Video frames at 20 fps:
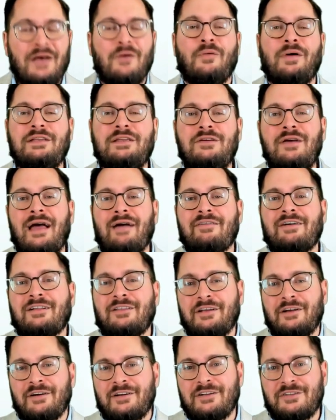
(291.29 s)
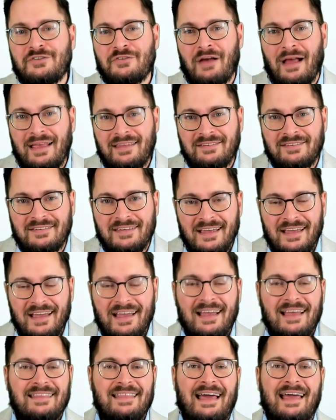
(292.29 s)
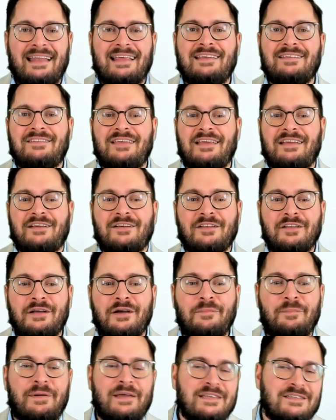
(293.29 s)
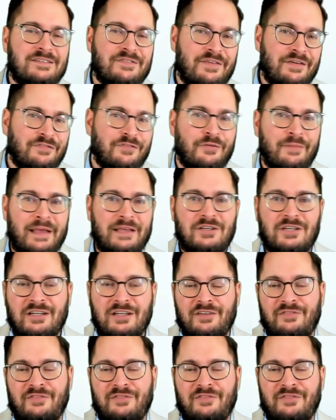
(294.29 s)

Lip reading: When you have a clear address, that is a clear piece of information.